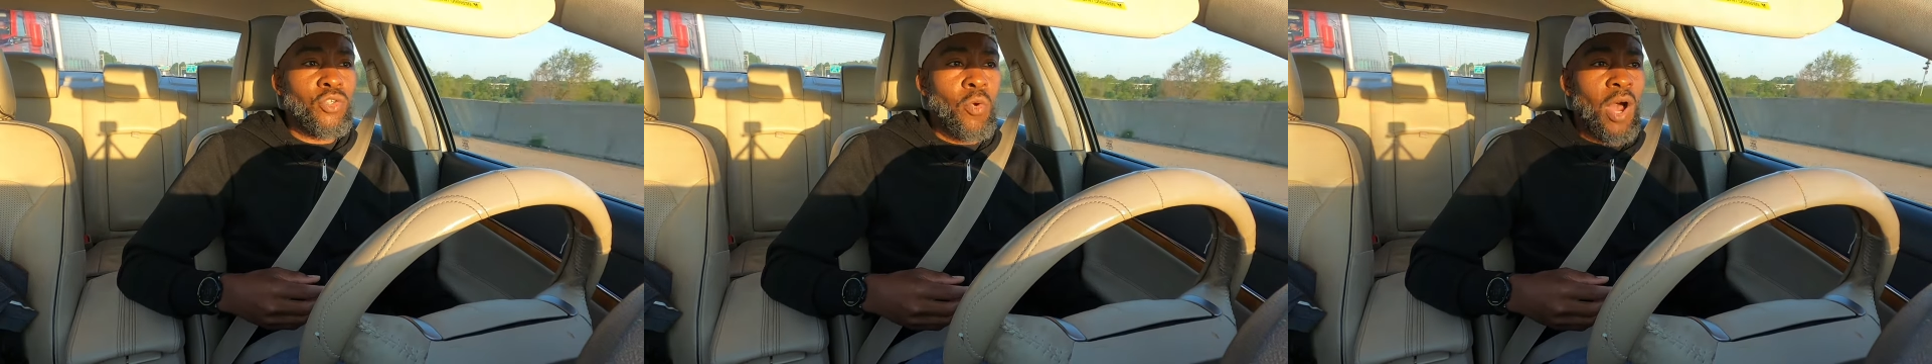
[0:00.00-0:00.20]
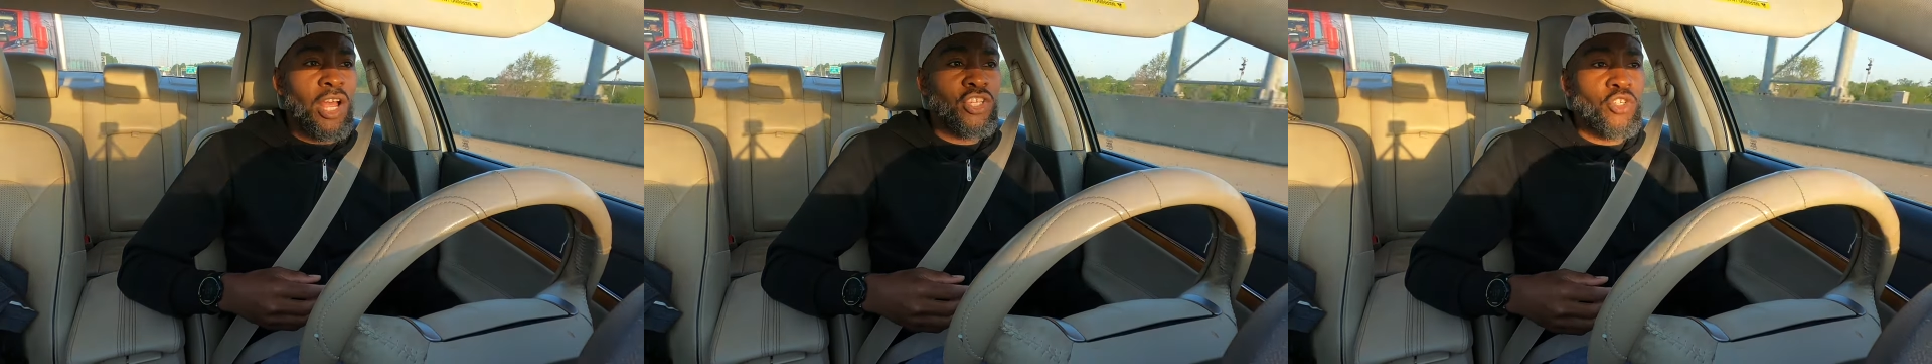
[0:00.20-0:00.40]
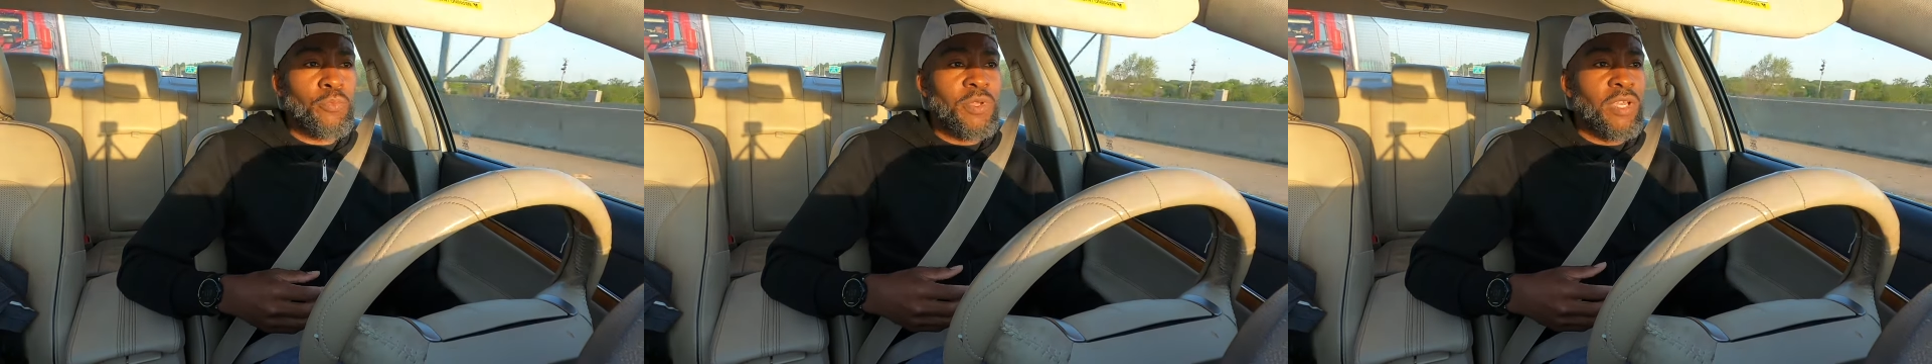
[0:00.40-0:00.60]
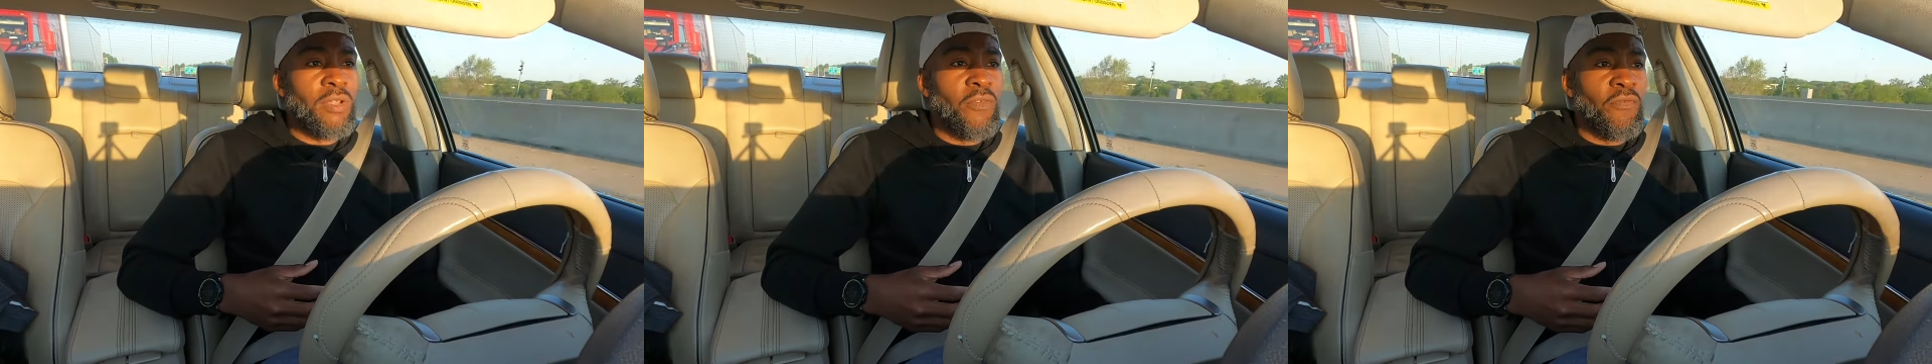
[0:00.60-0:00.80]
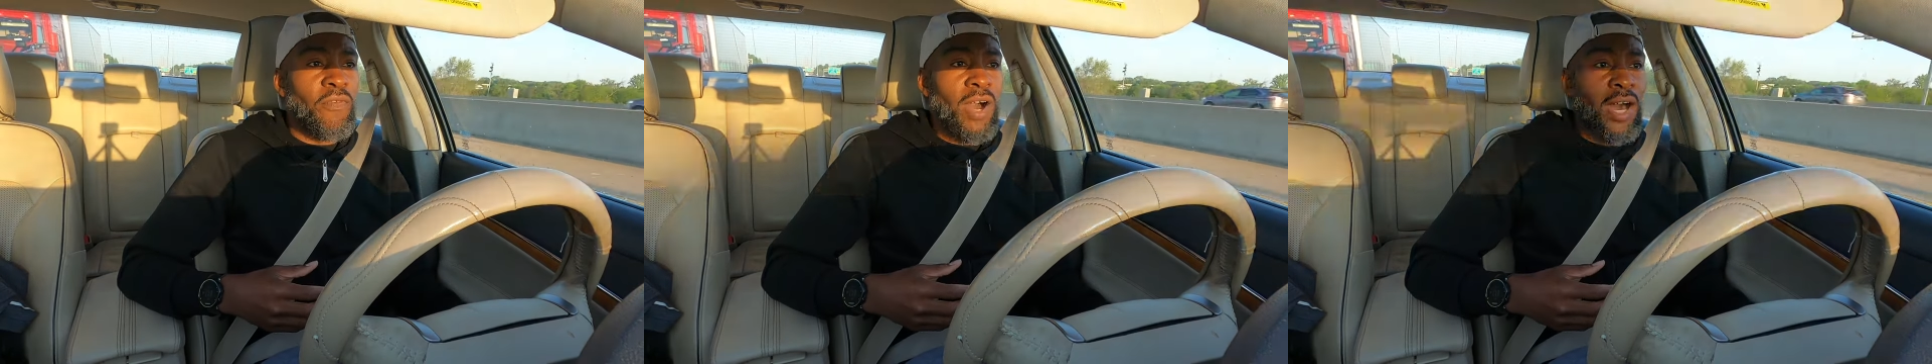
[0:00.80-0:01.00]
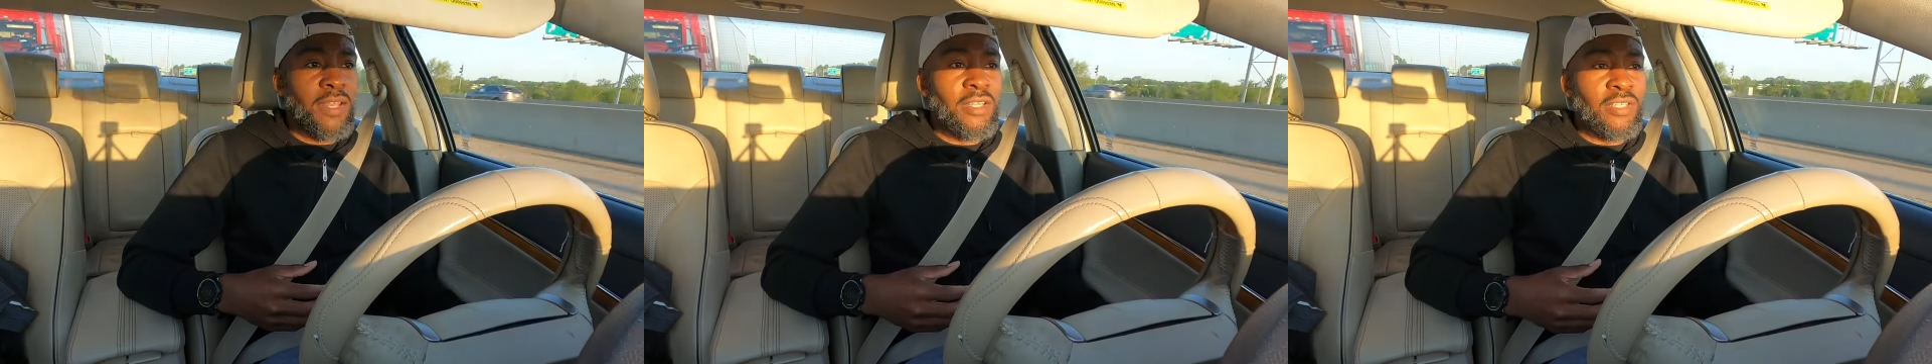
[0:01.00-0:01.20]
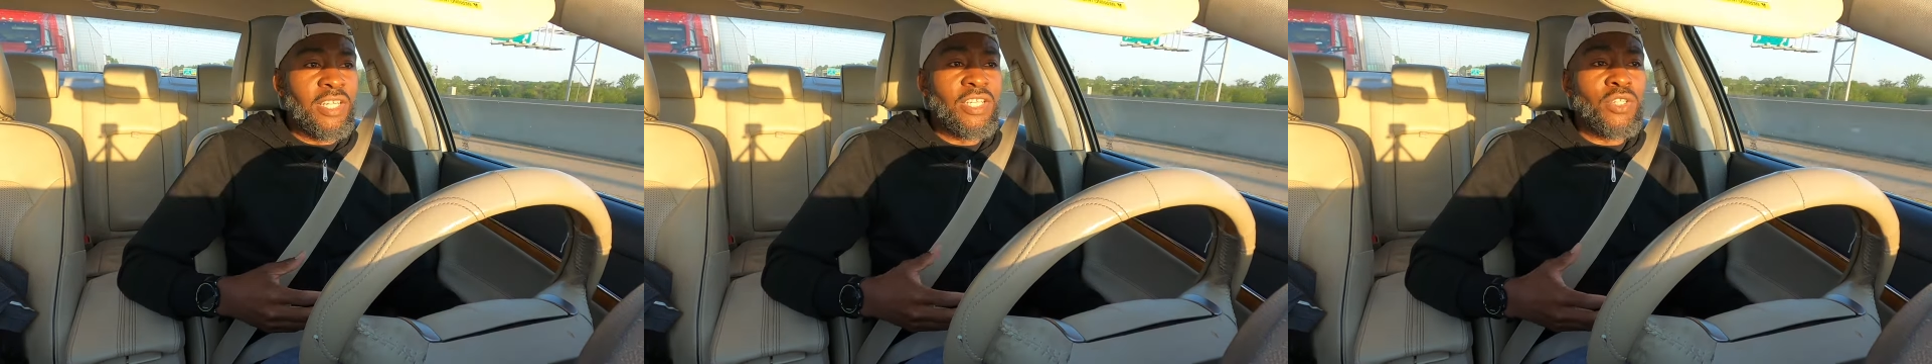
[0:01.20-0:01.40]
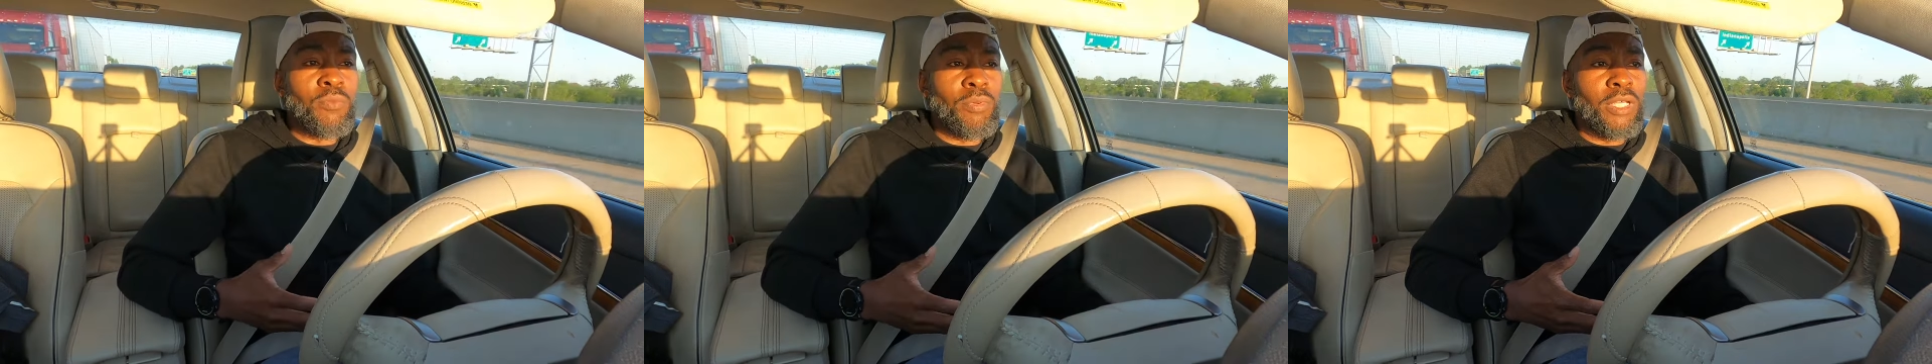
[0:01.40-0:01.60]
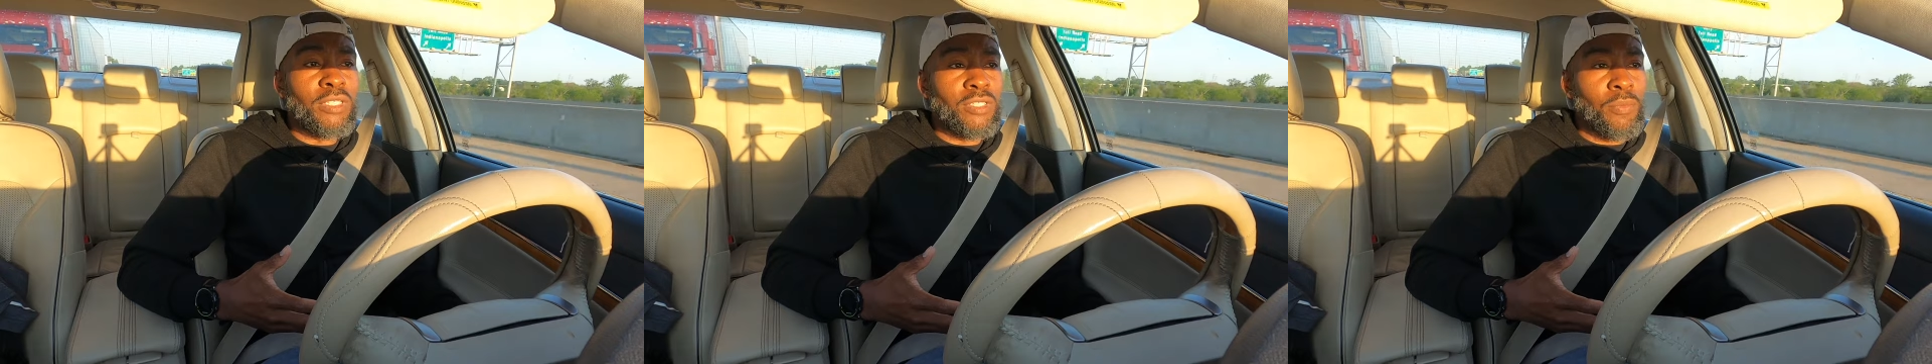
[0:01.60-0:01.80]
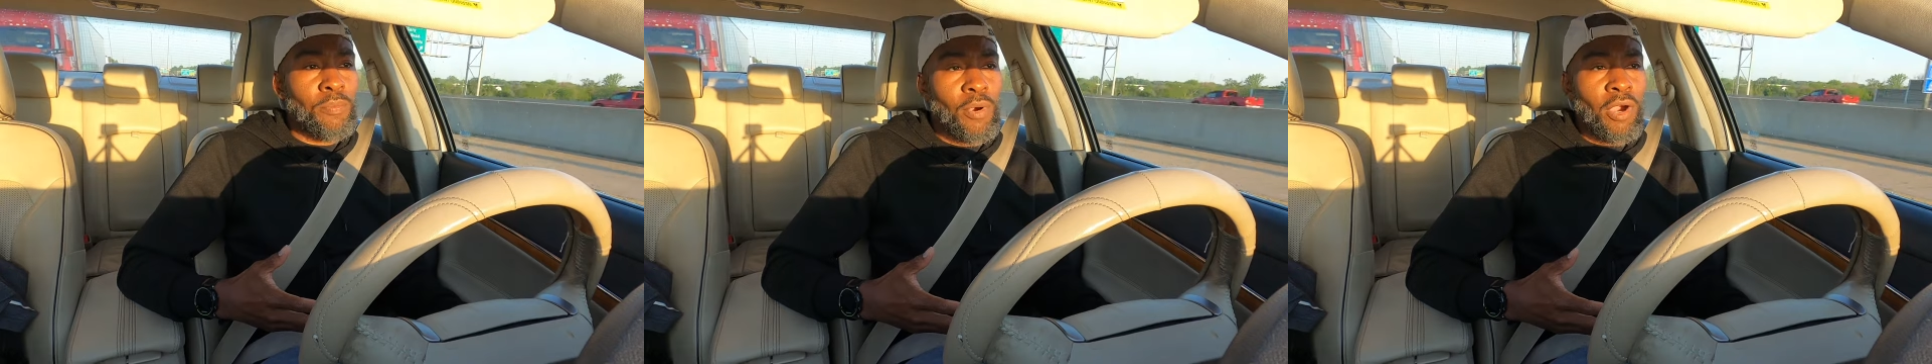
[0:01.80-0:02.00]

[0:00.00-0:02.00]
so I should be able to find a decent place to